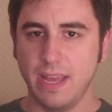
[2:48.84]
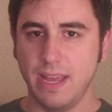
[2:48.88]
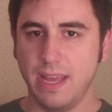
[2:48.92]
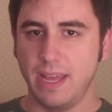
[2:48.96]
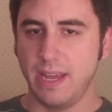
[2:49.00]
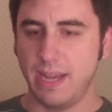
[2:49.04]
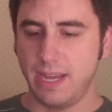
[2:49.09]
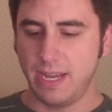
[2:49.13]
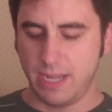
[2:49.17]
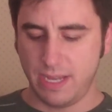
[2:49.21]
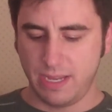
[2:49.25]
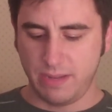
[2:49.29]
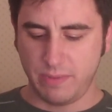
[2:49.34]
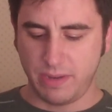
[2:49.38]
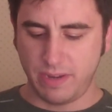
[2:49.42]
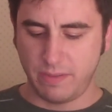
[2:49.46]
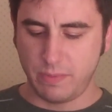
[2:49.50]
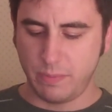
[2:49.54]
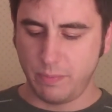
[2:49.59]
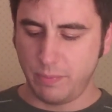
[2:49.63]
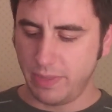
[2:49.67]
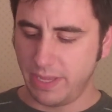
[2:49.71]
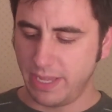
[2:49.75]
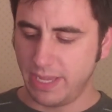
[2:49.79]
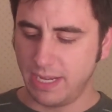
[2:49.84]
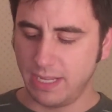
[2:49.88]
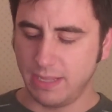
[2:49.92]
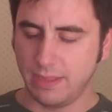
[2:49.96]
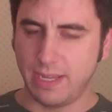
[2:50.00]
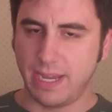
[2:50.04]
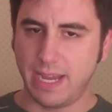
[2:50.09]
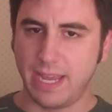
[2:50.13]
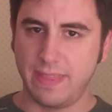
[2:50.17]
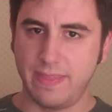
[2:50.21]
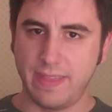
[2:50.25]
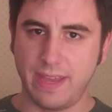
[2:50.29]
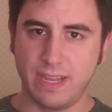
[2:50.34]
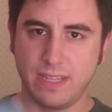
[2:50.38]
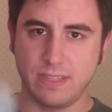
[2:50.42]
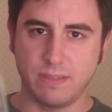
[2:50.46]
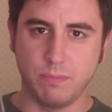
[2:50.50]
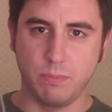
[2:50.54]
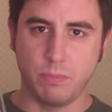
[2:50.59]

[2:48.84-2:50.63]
and I've been playing it a lot, and that is